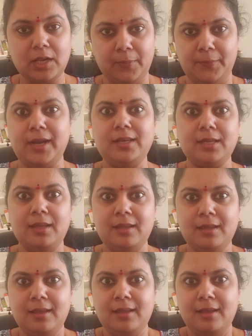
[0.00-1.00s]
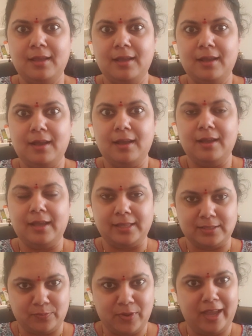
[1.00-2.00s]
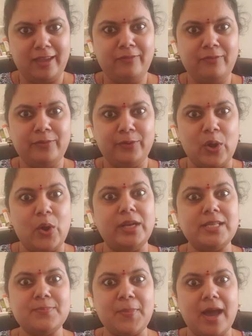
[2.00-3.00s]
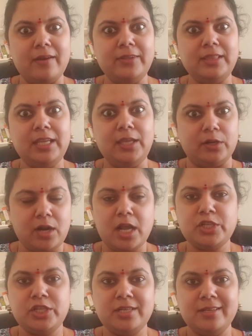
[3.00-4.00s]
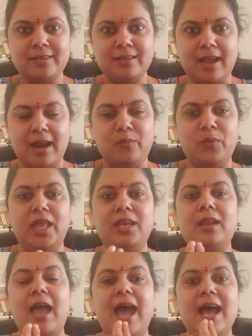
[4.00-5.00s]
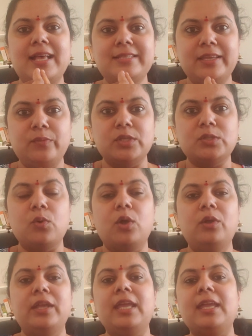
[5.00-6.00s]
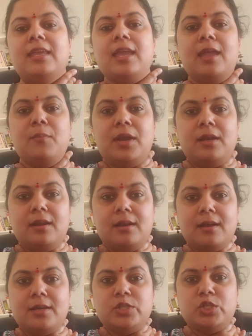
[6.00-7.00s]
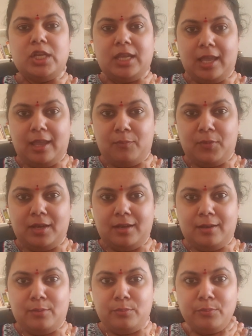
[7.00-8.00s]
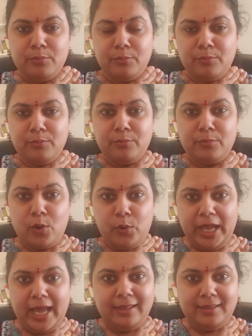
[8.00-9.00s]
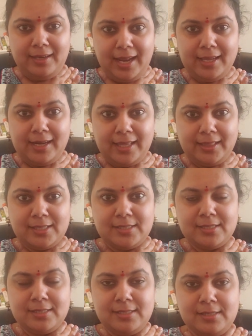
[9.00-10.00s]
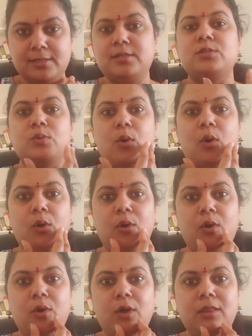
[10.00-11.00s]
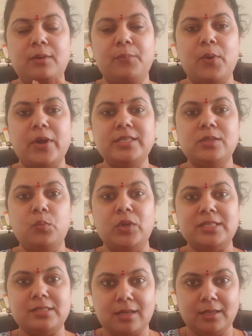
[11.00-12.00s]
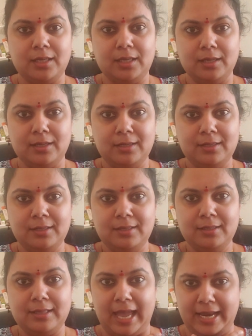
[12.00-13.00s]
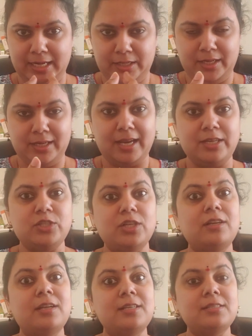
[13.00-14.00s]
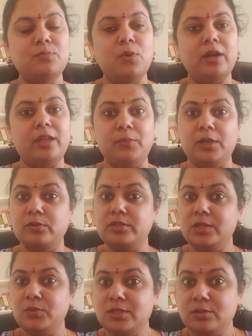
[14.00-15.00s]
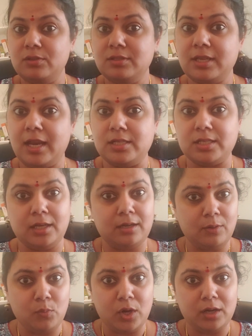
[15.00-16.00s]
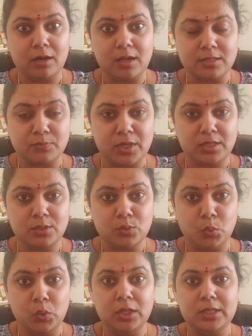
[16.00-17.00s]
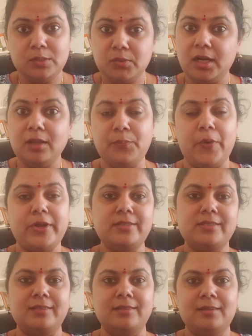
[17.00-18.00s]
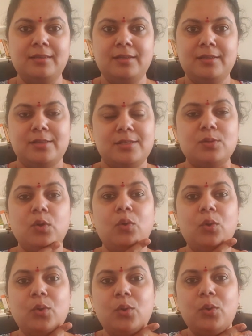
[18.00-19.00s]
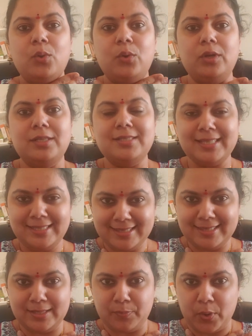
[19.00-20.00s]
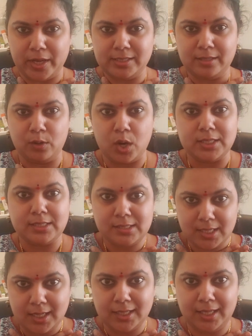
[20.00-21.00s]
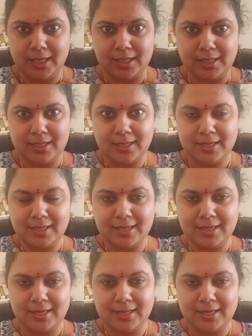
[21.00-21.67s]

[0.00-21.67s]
But his wife, Goddess Parvati, rushed, and when as he was swallowing, she came in, who held the neck like this. So all the poison were stuck here, and it didn't enter his body because she was so scared. She didn't want her husband to drink poison. So since the poison got stuck here,